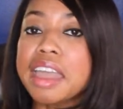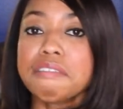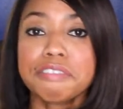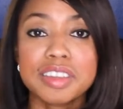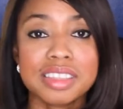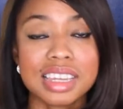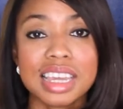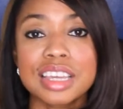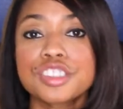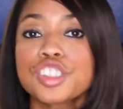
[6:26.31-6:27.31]

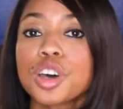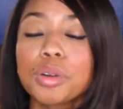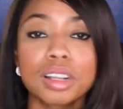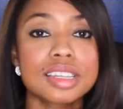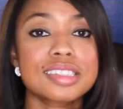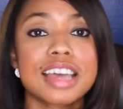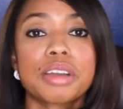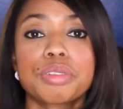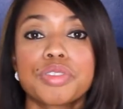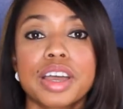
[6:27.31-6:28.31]
Everything is totally
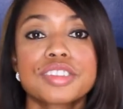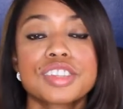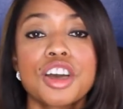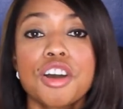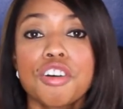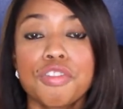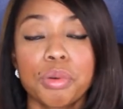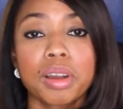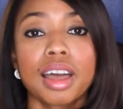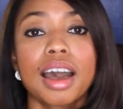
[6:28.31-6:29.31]
sacrificed
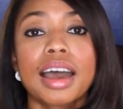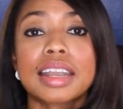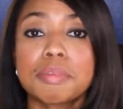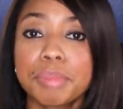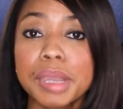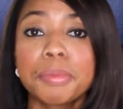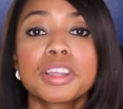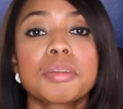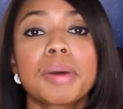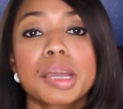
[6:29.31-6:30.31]
for God. And
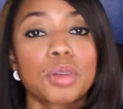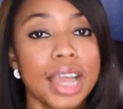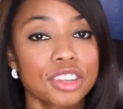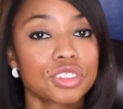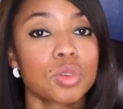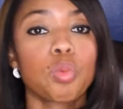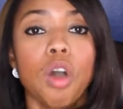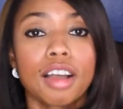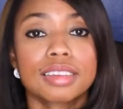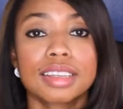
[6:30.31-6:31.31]
people in the Bible actually
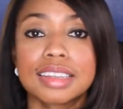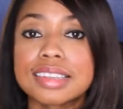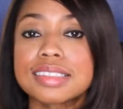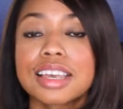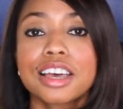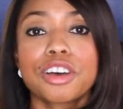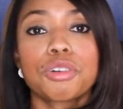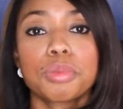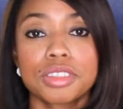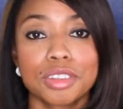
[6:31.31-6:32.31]
walked in this
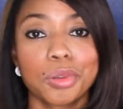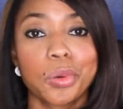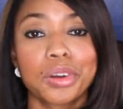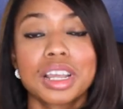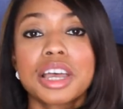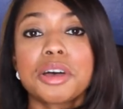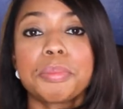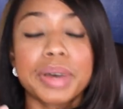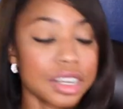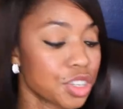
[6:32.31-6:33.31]
with the Lord.
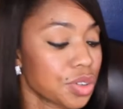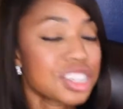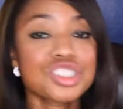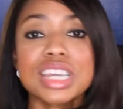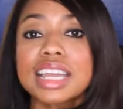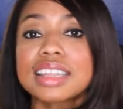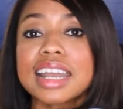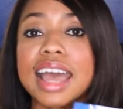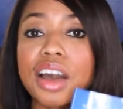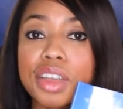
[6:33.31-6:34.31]
But you can check
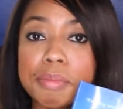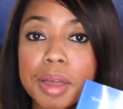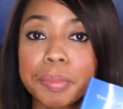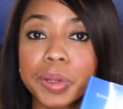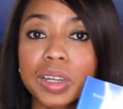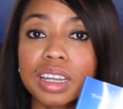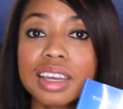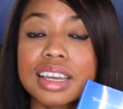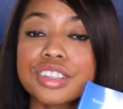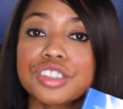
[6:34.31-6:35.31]
that out in my book.
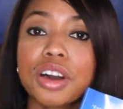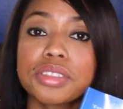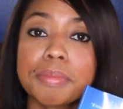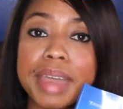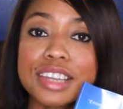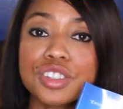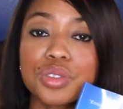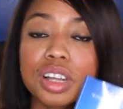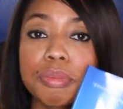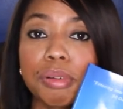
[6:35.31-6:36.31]
It's called The
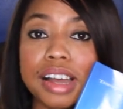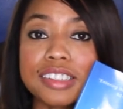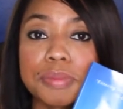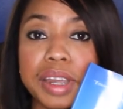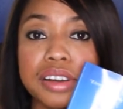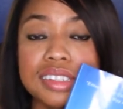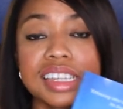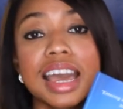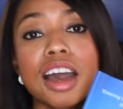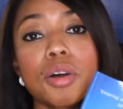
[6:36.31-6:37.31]
Mantle of
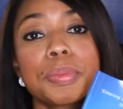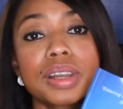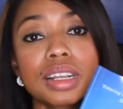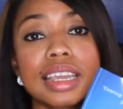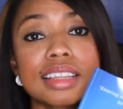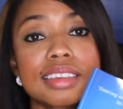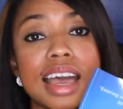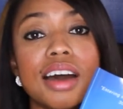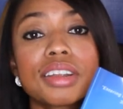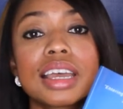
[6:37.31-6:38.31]
Prosperity. I'll put a link
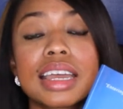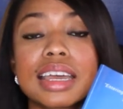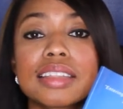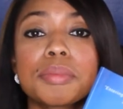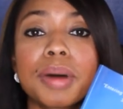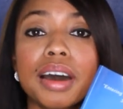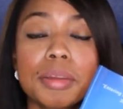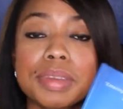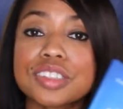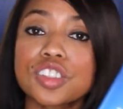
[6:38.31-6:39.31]
down at the
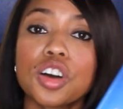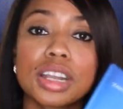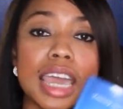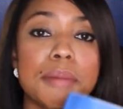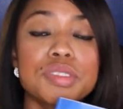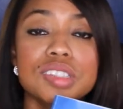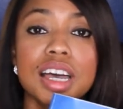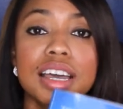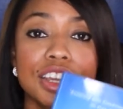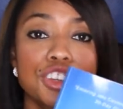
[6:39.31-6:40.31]
bottom. It's on
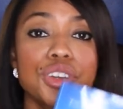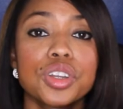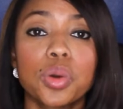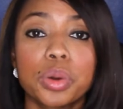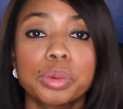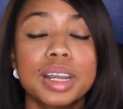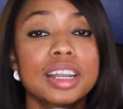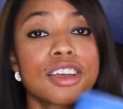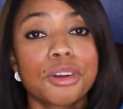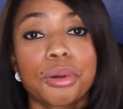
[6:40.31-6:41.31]
Amazon and you can order
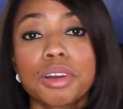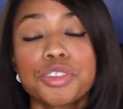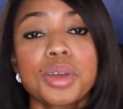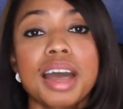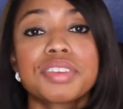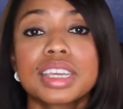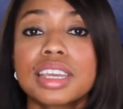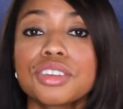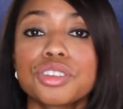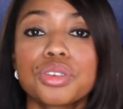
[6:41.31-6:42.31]
it. Or if you have a
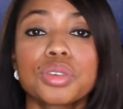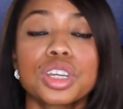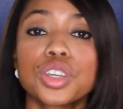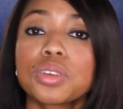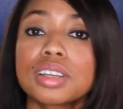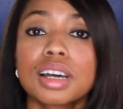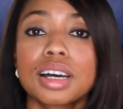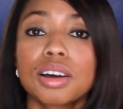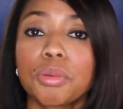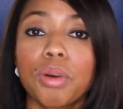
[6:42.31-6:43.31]
Kindle, you can
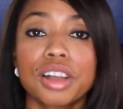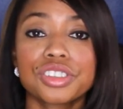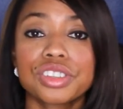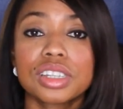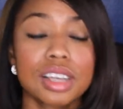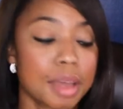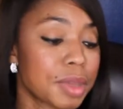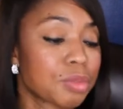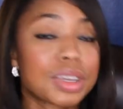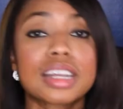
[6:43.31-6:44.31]
uh, watch it, I
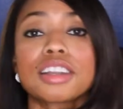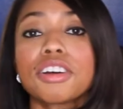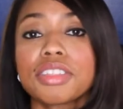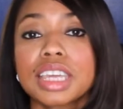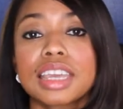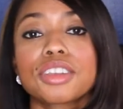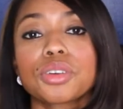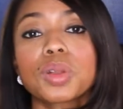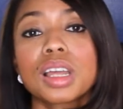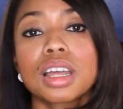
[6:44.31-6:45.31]
mean, read it on the
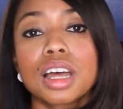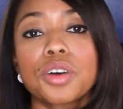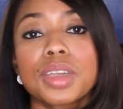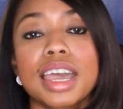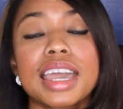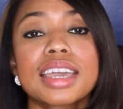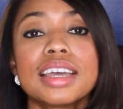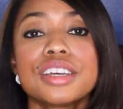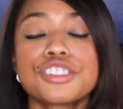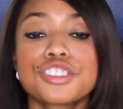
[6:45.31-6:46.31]
Kindle. Okay.
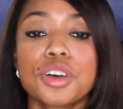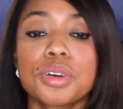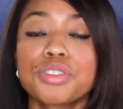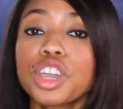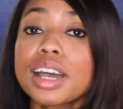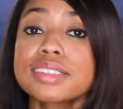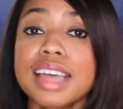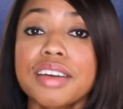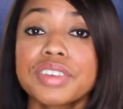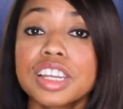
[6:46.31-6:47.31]
So if you guys
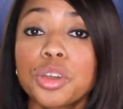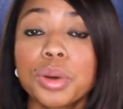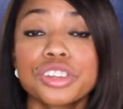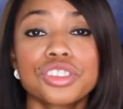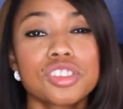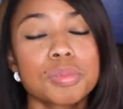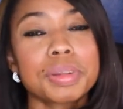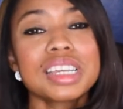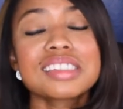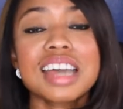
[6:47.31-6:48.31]
have any questions,
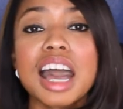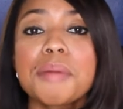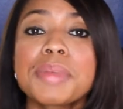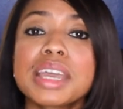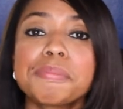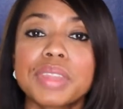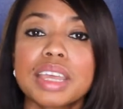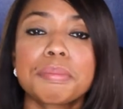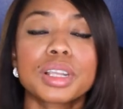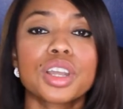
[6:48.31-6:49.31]
please comment
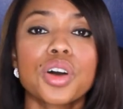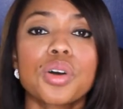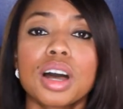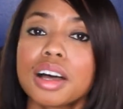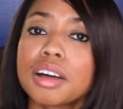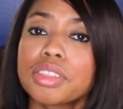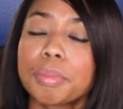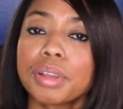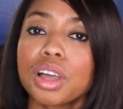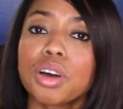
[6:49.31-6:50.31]
in below uh,
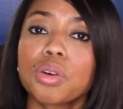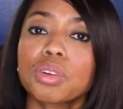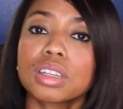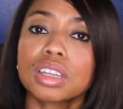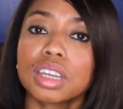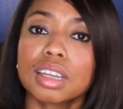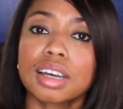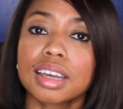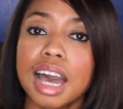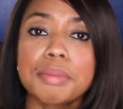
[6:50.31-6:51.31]
the below
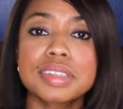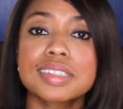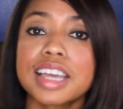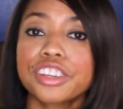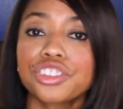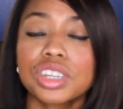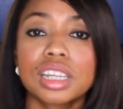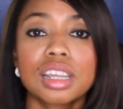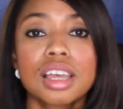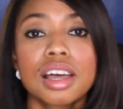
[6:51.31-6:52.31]
uh, comment
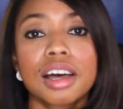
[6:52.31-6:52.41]
section.